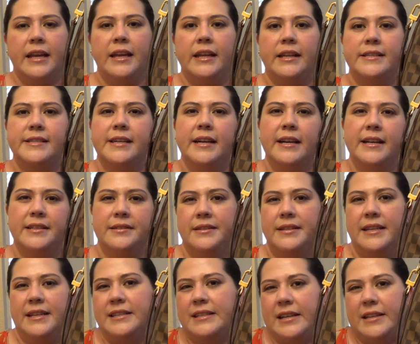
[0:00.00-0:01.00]
It
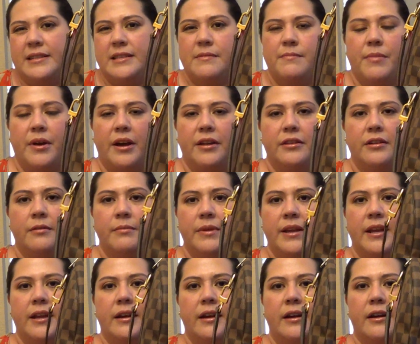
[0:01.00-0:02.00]
does and it doesn't bother
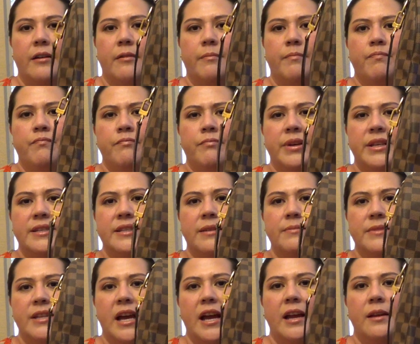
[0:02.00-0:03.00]
me, but
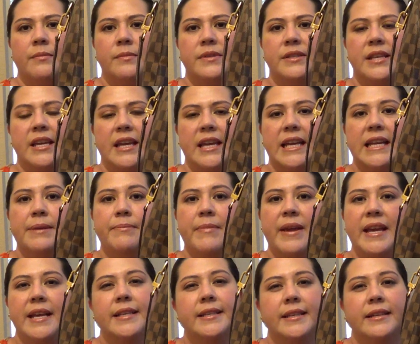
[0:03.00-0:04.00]
sometimes
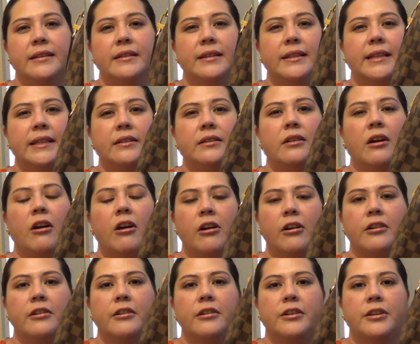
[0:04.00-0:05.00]
it makes it a little
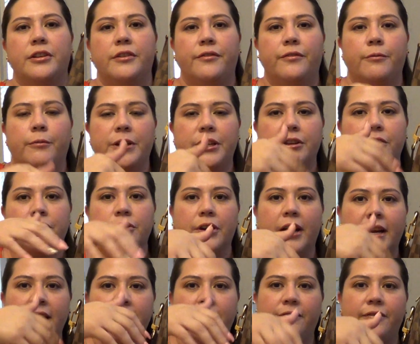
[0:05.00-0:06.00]
harder to, when you're
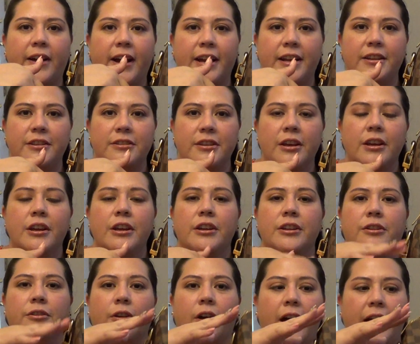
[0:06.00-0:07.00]
trying to find
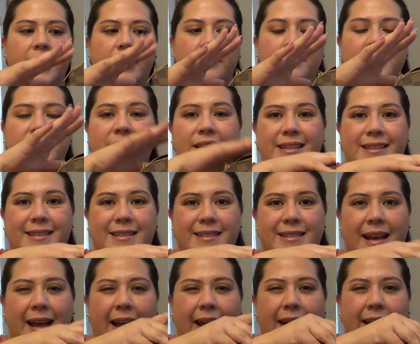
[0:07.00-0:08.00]
your items
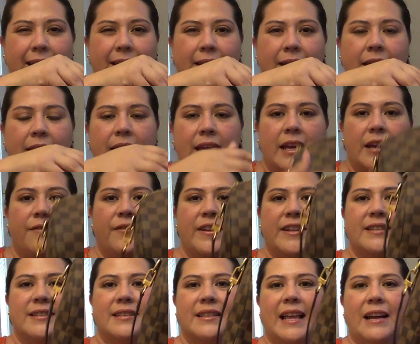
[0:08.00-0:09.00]
inside, if
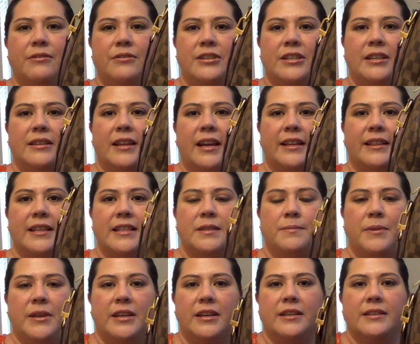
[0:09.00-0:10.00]
it's slouchy like
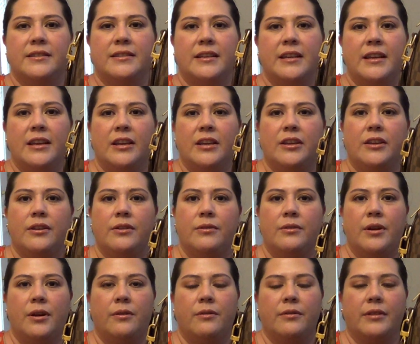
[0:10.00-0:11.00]
this, because
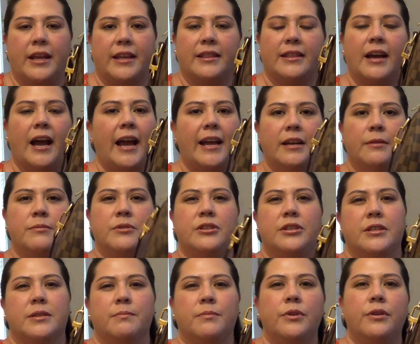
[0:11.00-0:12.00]
you don't, like, the
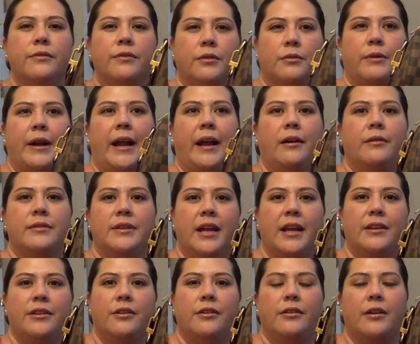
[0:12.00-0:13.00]
items just move around
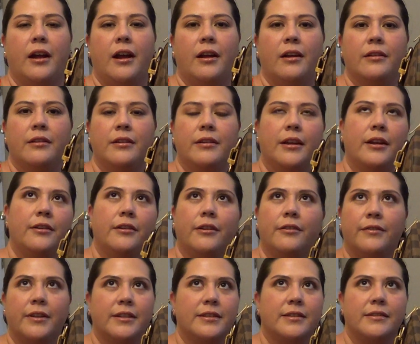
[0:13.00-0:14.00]
and you're not, I
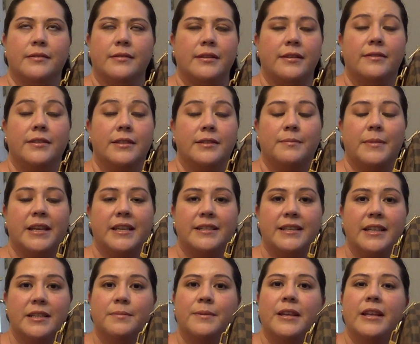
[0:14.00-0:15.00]
don't know if this
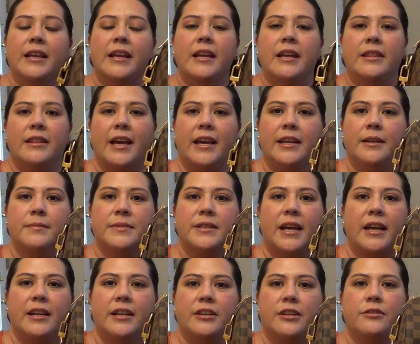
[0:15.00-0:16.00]
makes sense, but the
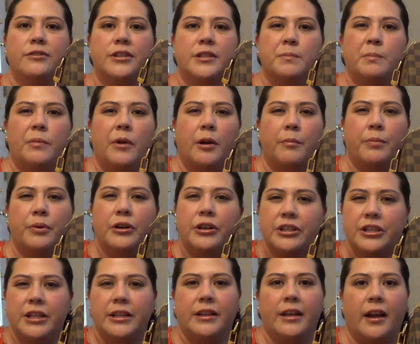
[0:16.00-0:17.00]
items kind of, you just are
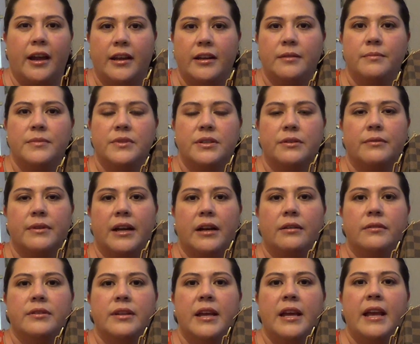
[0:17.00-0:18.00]
pushing the items
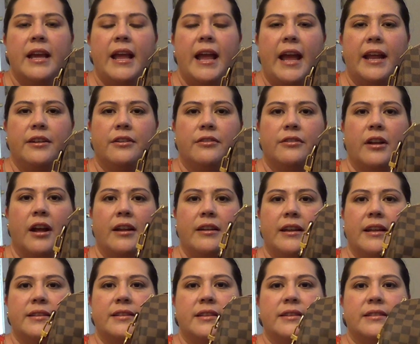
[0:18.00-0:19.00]
around and you're
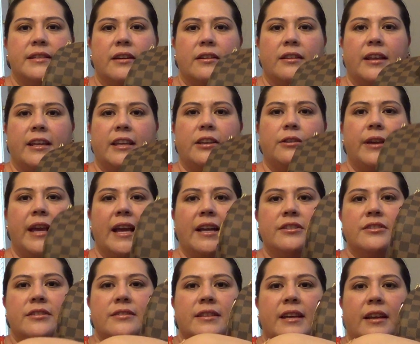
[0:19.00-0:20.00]
not necessarily, like, you
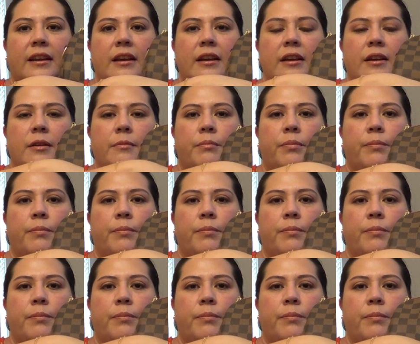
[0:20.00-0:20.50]
can't just like